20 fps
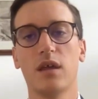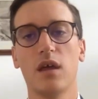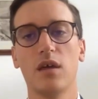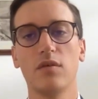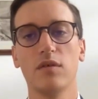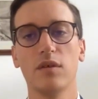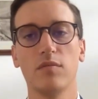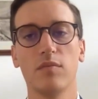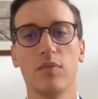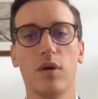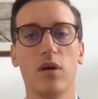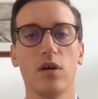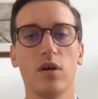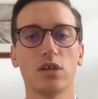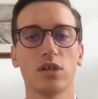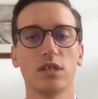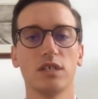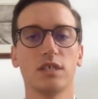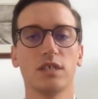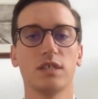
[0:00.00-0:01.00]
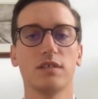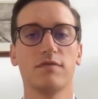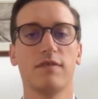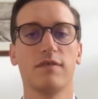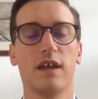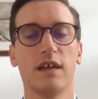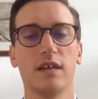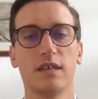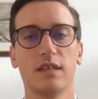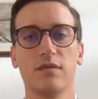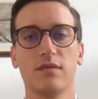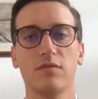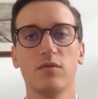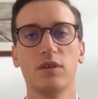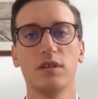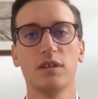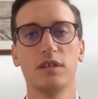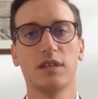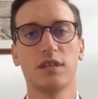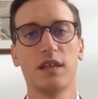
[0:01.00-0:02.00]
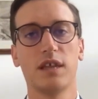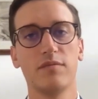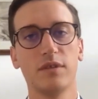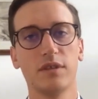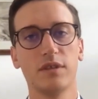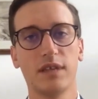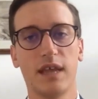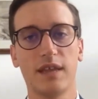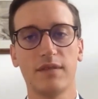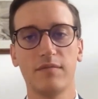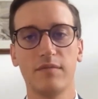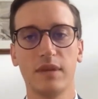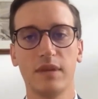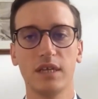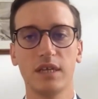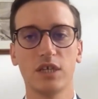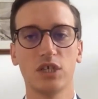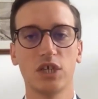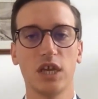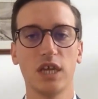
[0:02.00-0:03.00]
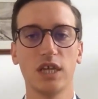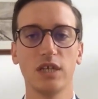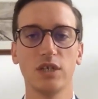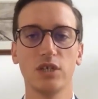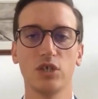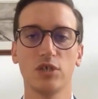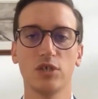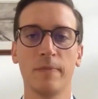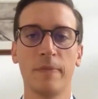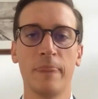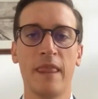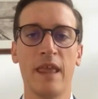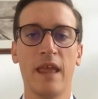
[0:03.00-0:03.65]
owing partially to the fact that witness statements hadn't been exchanged,